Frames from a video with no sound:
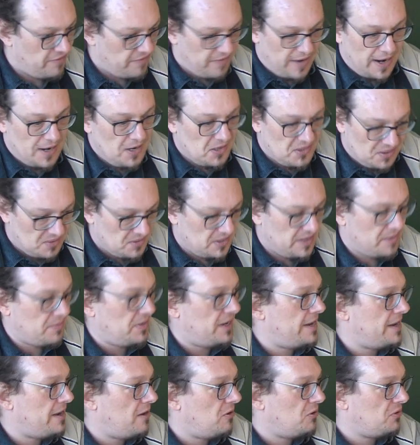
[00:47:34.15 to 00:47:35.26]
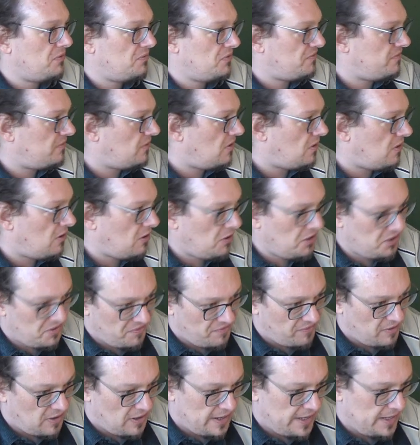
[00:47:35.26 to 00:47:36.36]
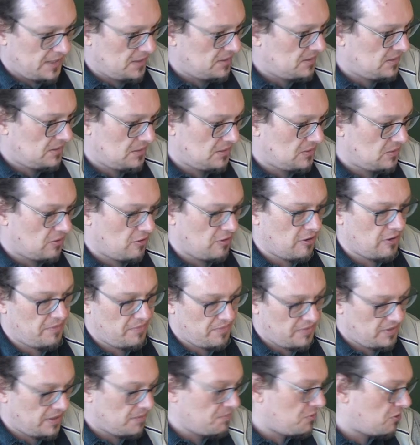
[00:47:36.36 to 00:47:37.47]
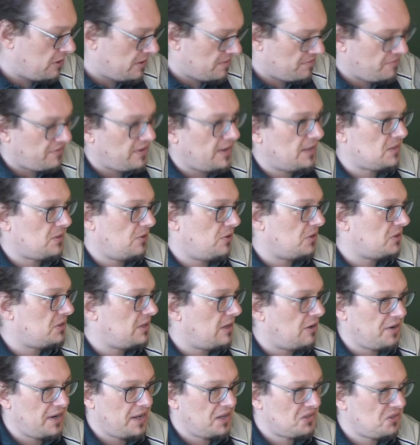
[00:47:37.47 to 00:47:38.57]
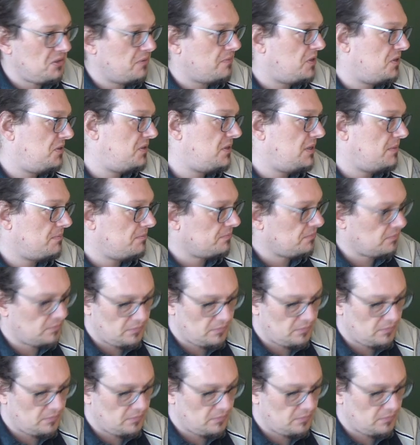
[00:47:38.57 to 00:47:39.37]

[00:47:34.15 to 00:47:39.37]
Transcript: file system layout with all the files or important files locked down as you want them.